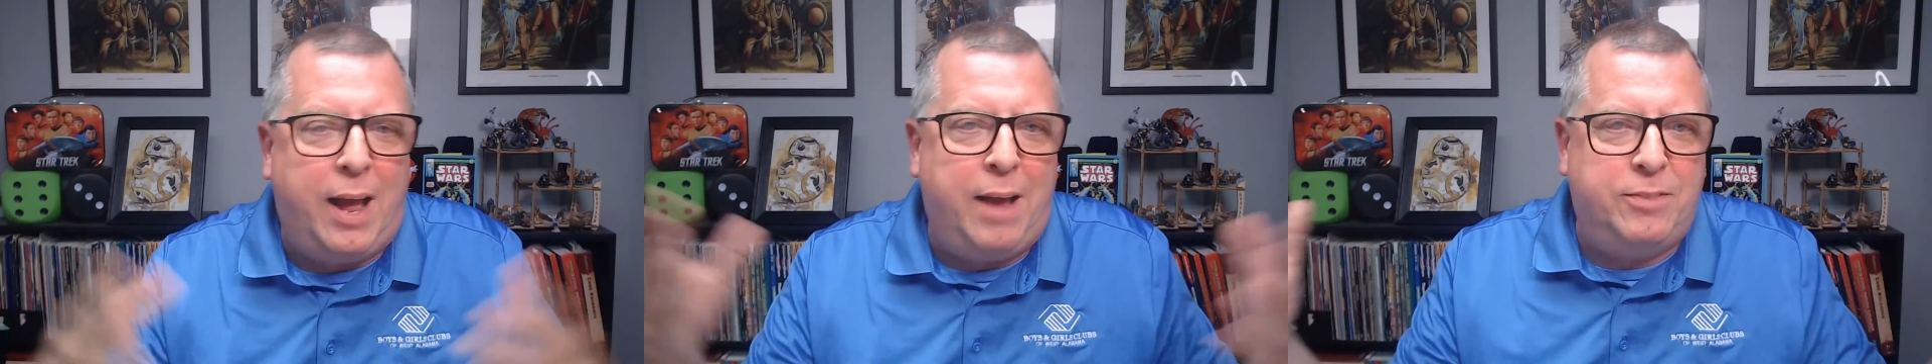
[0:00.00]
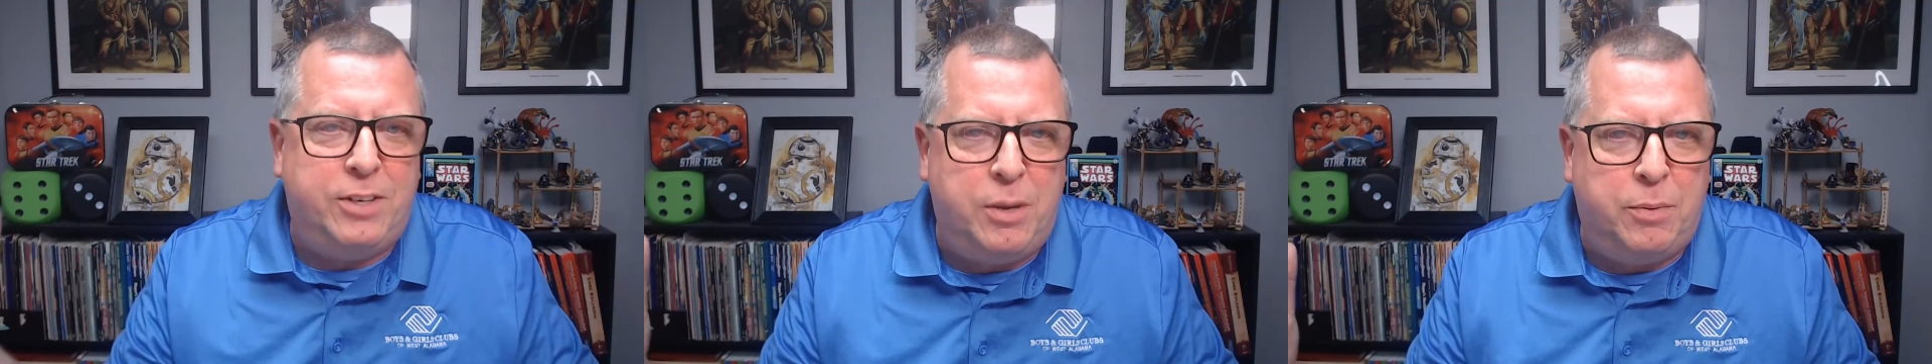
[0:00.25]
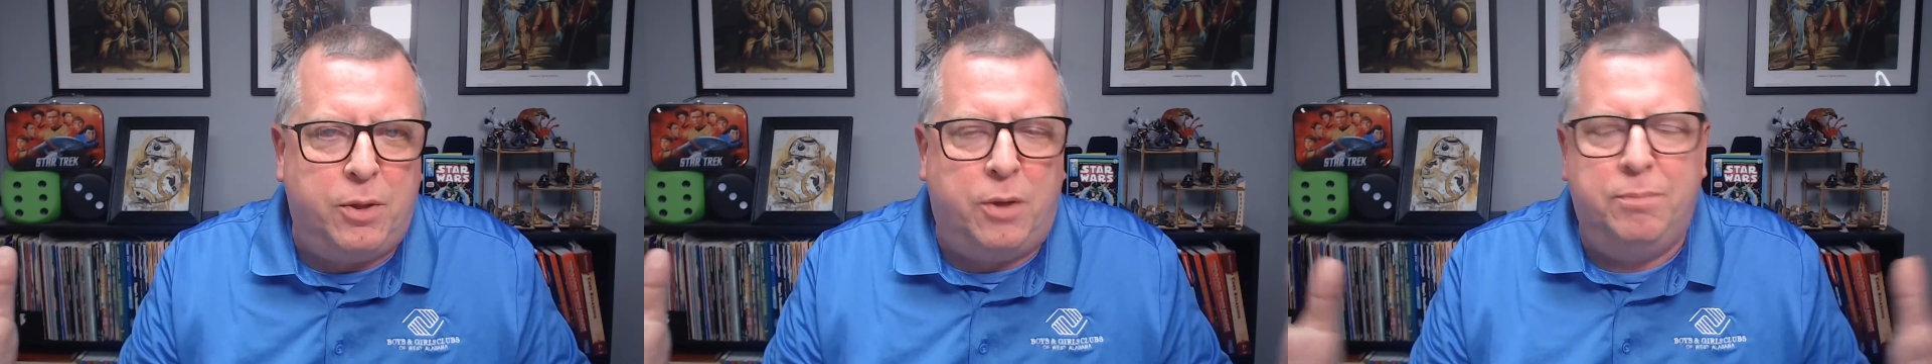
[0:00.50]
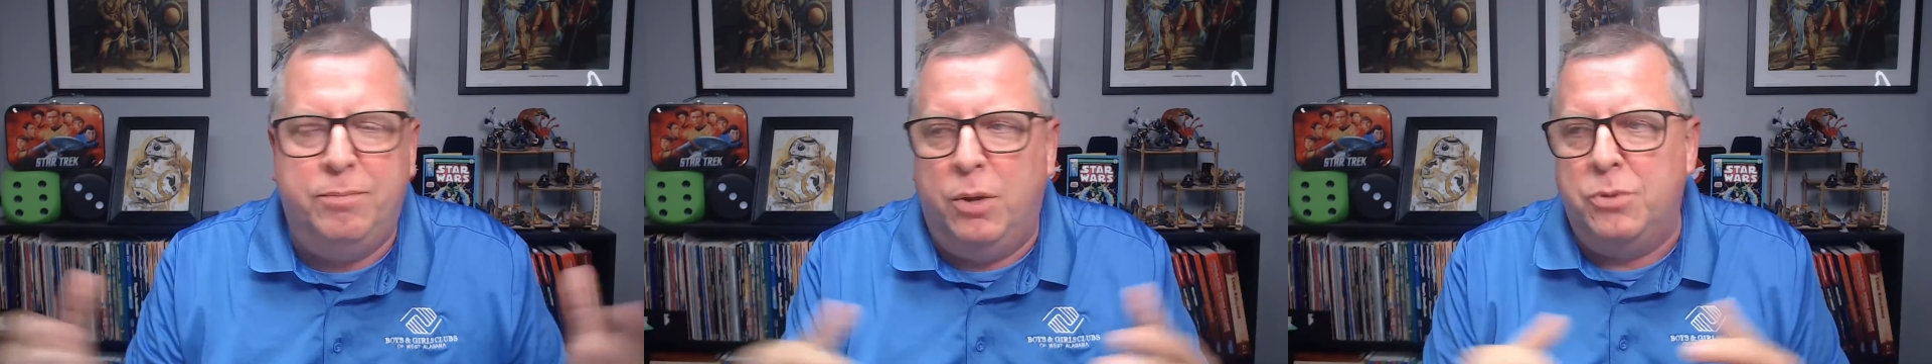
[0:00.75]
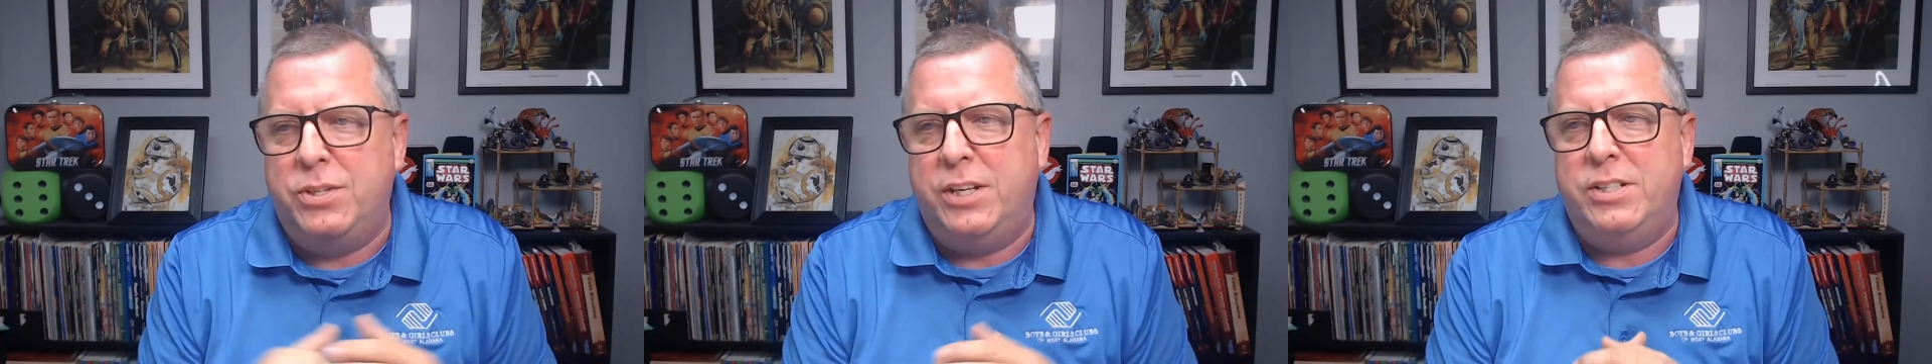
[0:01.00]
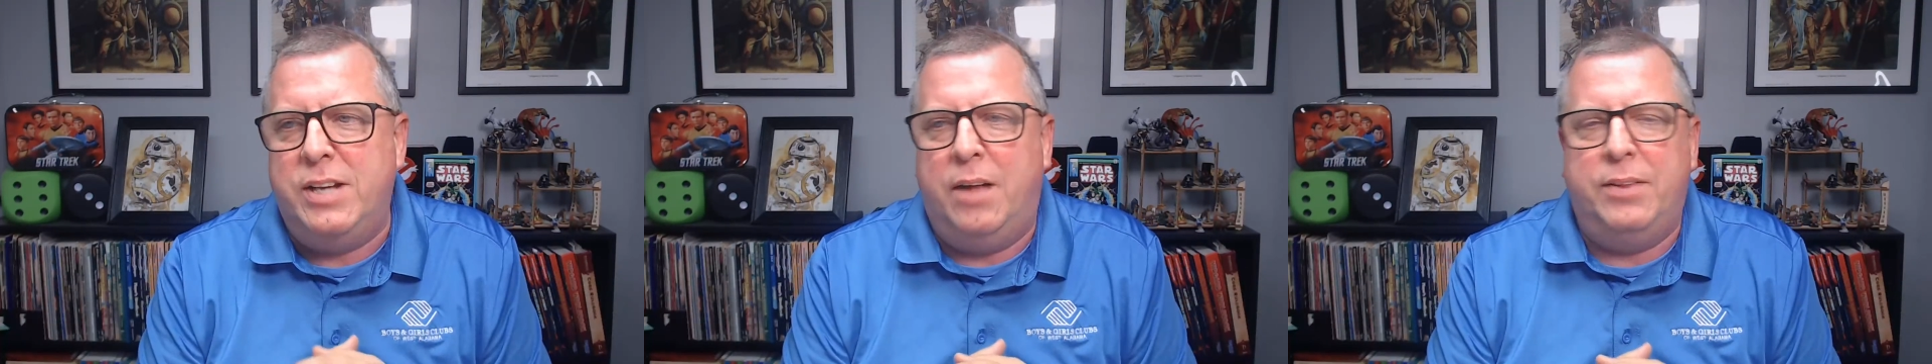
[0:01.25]
I have to deal with all those
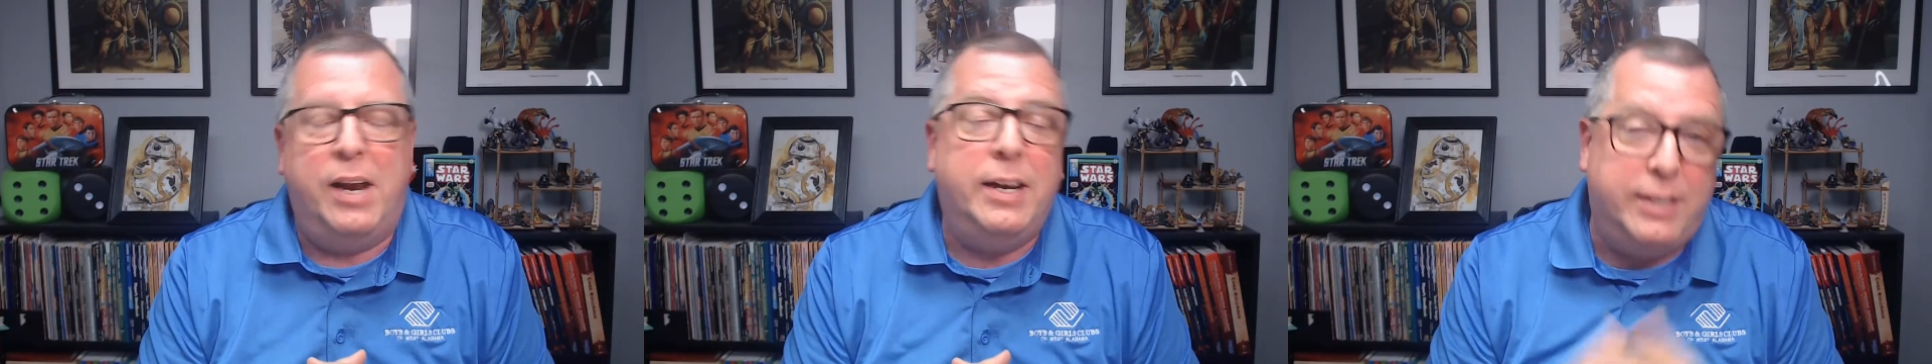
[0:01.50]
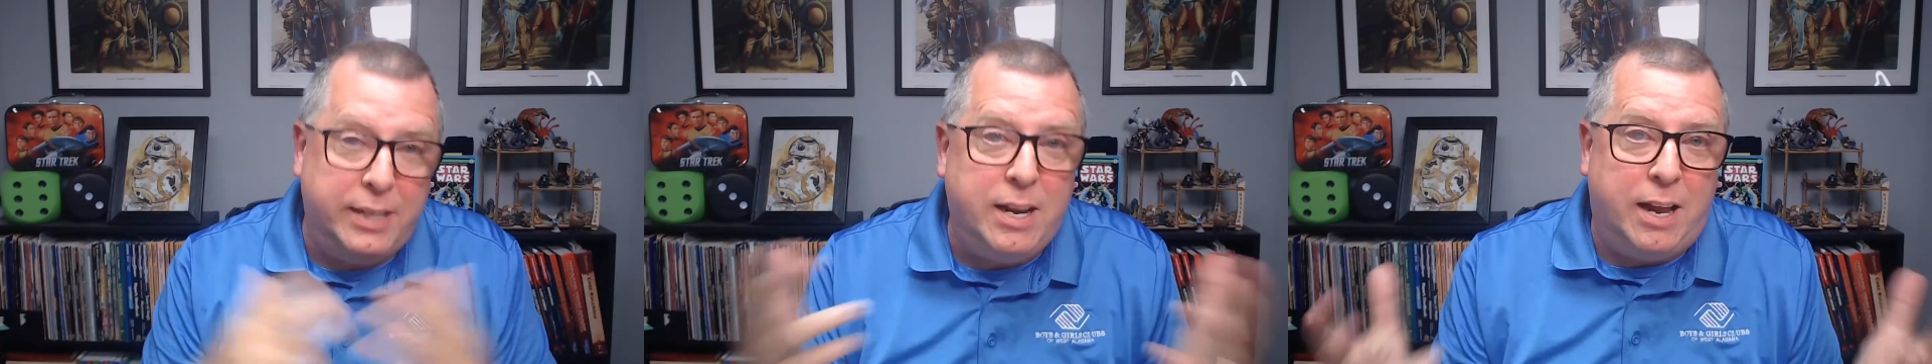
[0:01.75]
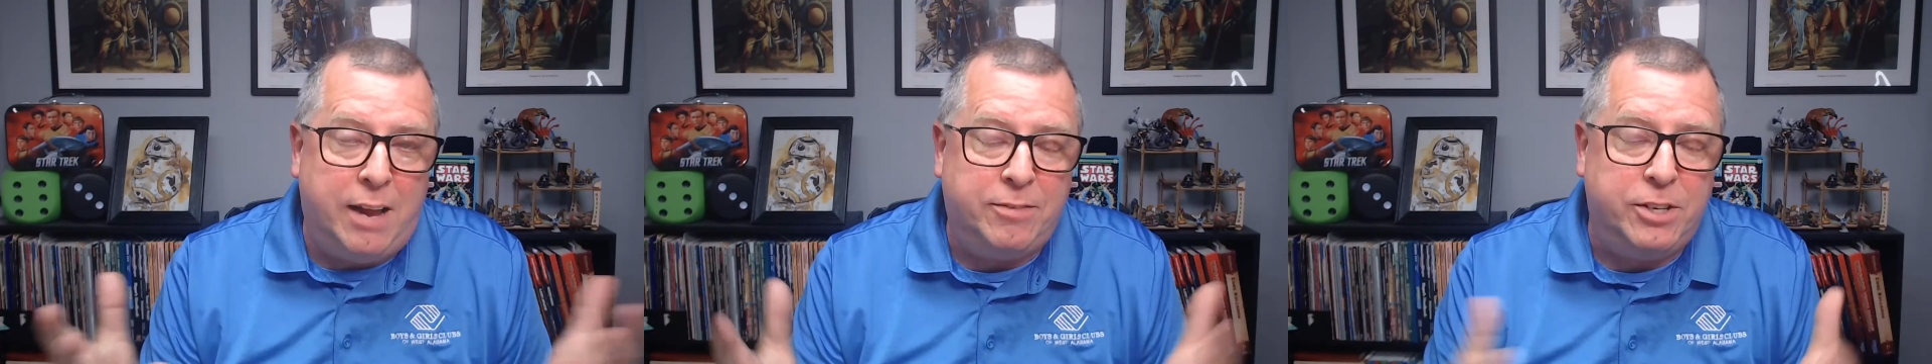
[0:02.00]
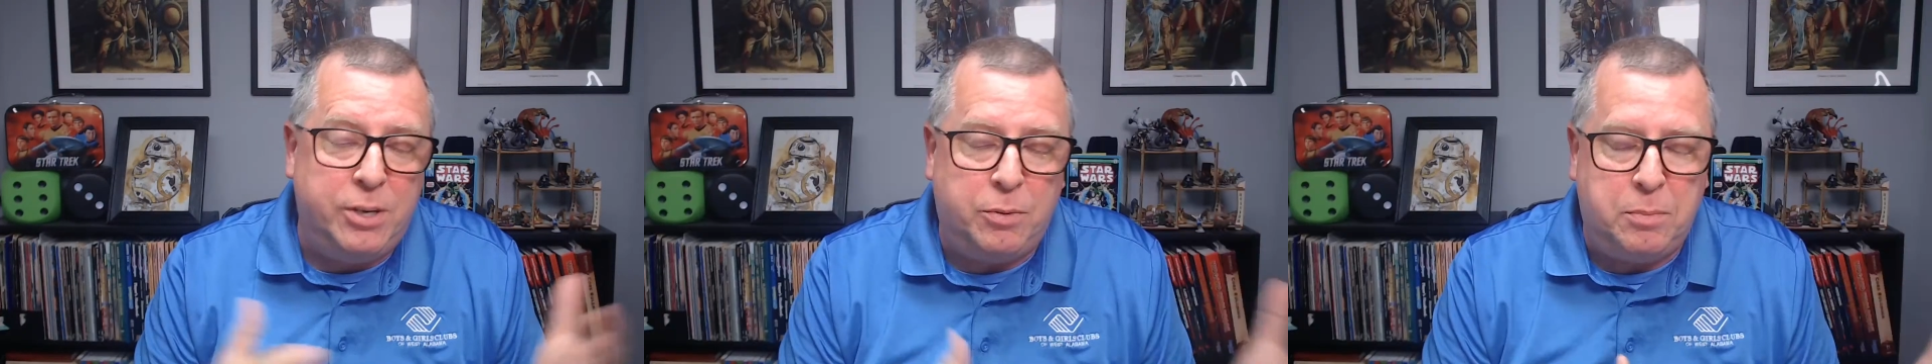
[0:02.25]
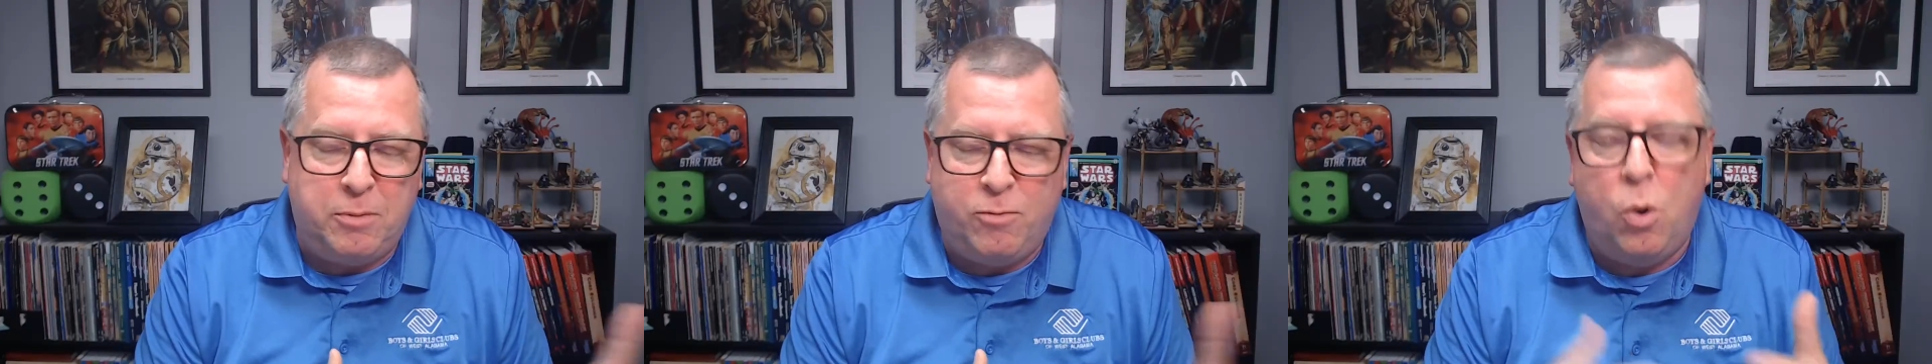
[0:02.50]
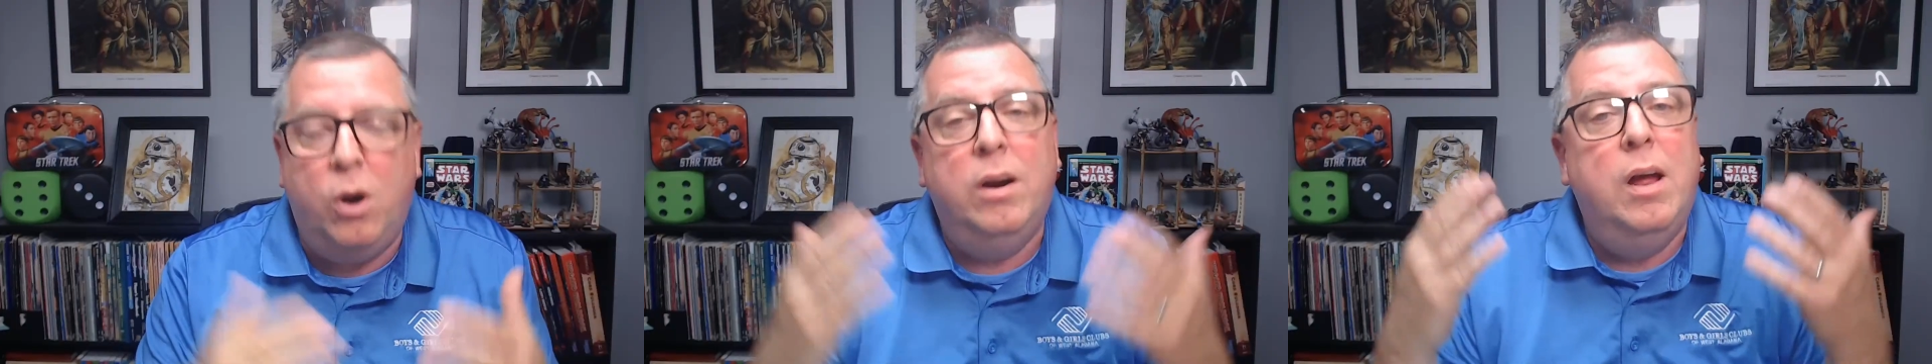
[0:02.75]
things now that I did not have to deal with
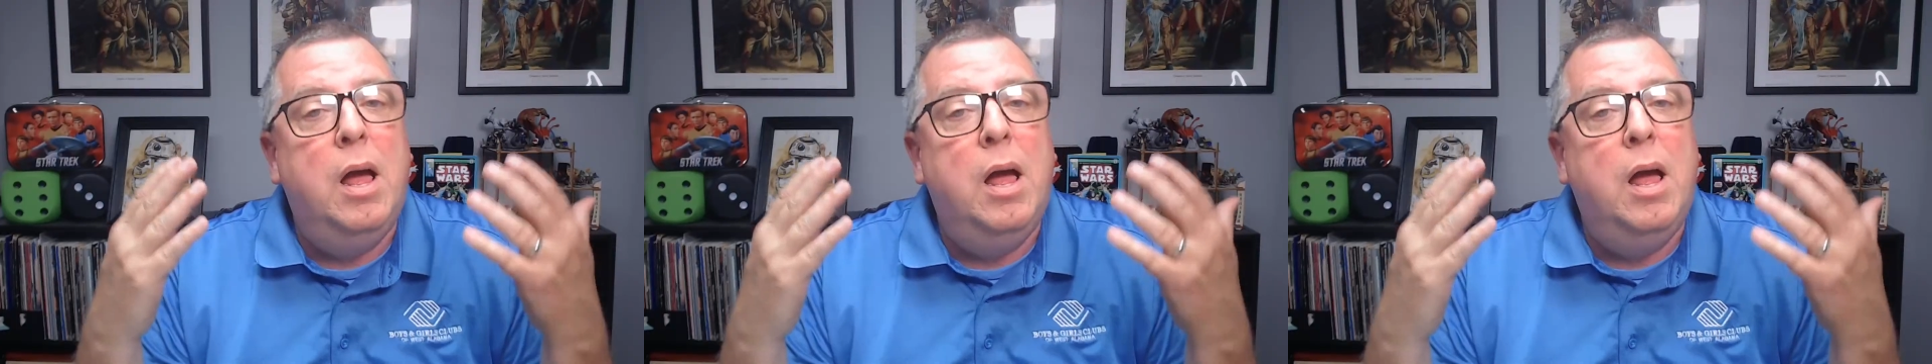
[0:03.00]
before,